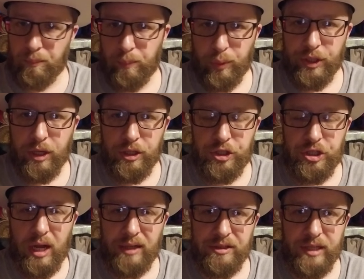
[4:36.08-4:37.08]
put good
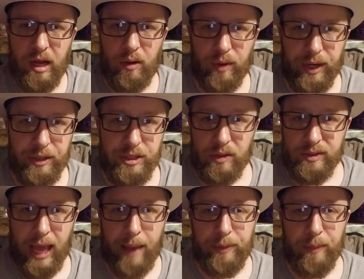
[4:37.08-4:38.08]
shots down range. I was
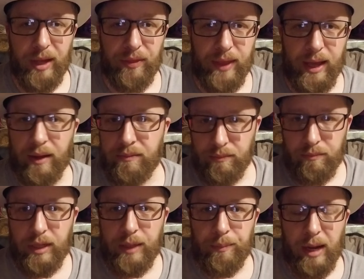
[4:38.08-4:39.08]
happy about that
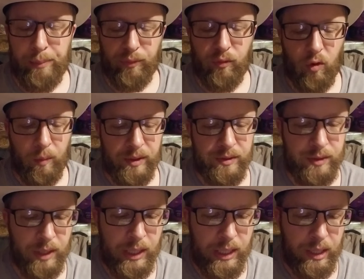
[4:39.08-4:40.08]
in my
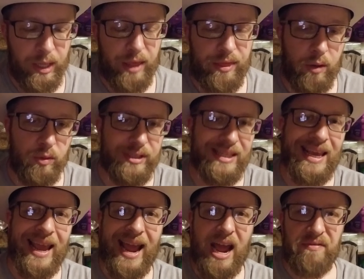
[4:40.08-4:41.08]
performance. And then it was
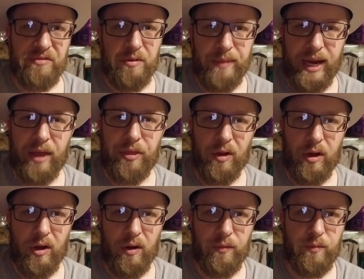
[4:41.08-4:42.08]
the aftermath
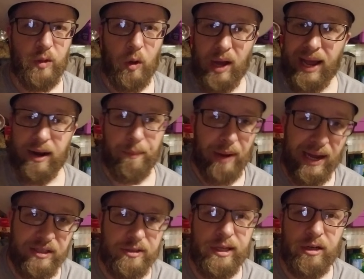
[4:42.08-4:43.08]
of, you know, I had a
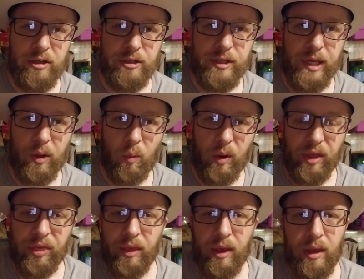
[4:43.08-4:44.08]
bystander to deal with,
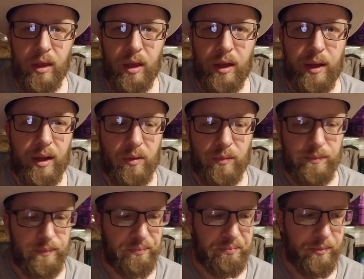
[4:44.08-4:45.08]

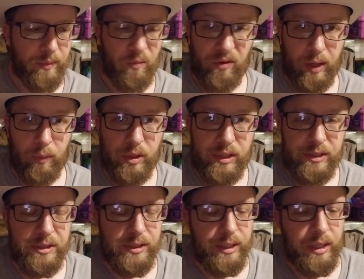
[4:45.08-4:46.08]
very
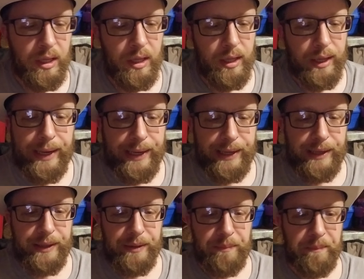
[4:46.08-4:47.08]
realistic,
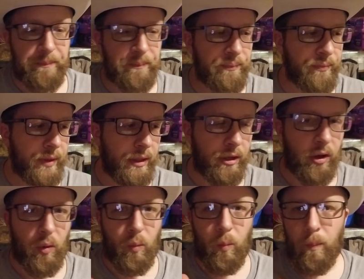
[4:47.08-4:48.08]
and, you
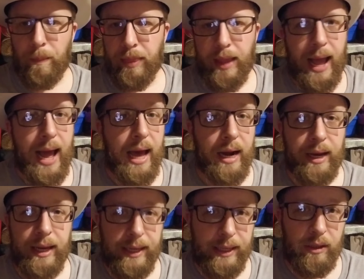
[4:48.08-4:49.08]
know, how to
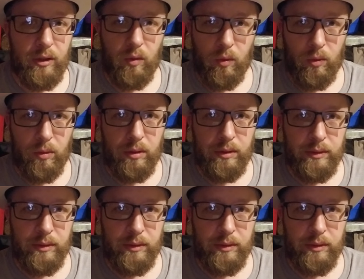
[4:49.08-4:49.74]
handle,